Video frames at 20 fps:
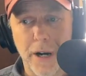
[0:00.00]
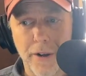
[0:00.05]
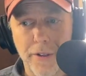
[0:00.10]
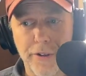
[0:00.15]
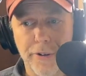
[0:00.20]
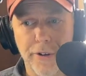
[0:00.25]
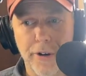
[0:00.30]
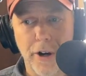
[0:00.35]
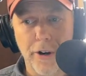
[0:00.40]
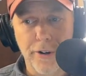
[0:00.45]

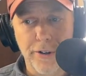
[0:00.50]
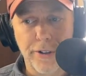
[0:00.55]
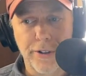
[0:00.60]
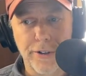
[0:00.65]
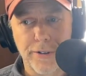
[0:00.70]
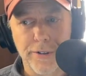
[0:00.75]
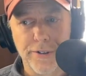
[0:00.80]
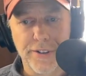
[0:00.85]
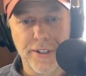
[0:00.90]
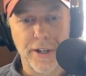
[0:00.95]
other
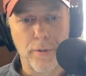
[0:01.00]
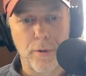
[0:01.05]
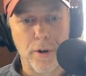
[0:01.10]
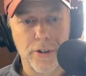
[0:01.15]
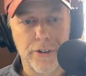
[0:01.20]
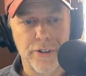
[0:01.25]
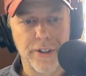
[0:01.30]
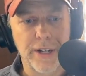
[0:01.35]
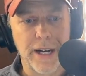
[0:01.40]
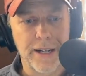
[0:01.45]
articles that I
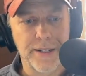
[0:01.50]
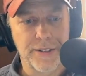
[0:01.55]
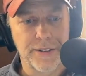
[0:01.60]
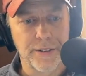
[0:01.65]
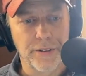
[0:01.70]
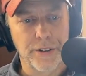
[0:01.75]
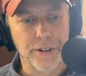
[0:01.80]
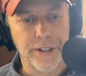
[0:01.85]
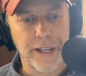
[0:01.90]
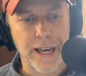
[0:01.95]
want you guys
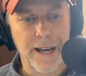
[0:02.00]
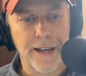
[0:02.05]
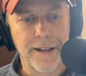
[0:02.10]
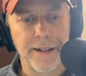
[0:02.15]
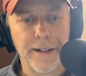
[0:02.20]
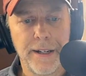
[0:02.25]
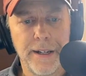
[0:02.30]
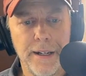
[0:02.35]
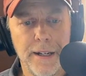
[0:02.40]
to look at.